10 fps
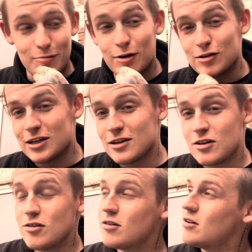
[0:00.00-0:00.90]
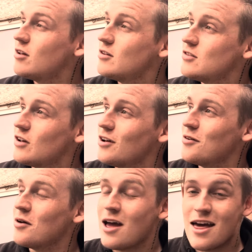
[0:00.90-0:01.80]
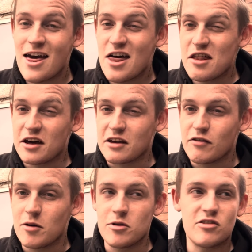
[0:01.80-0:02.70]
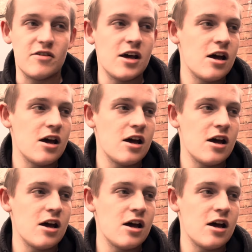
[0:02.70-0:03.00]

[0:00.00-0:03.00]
my TikTok, so thank you very much for that.